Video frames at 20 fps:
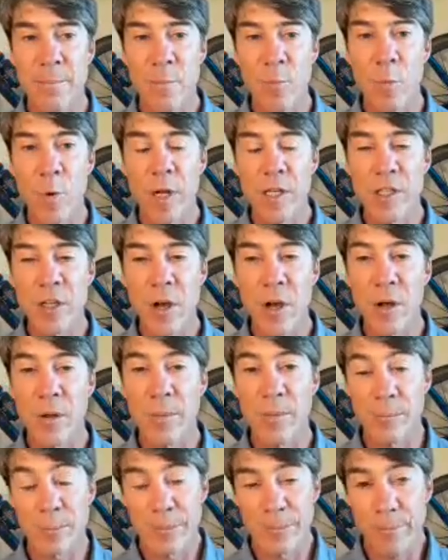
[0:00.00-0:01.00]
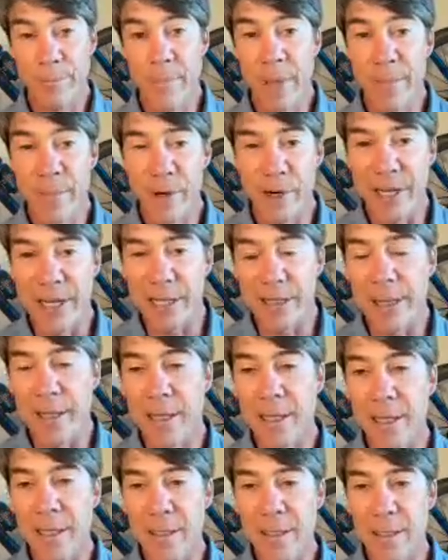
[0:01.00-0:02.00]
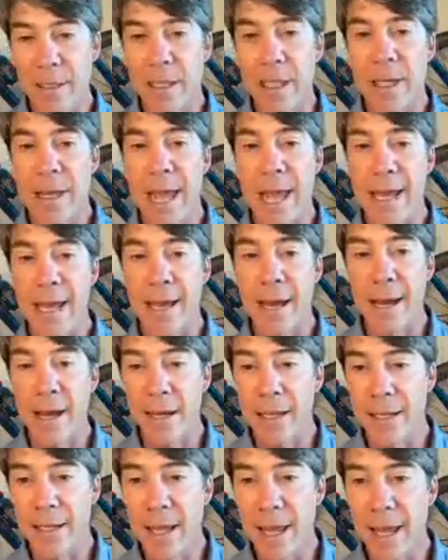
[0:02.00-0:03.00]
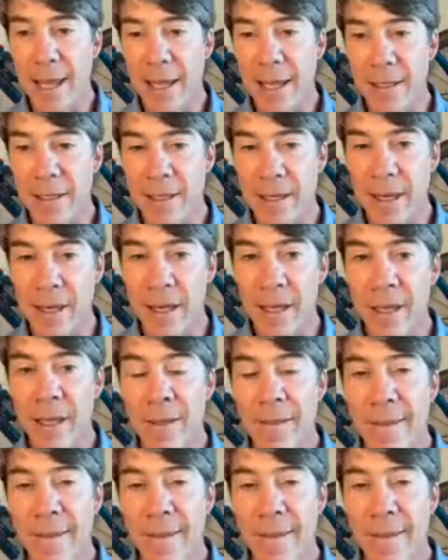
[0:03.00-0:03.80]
what's called memory in in AI, and uh,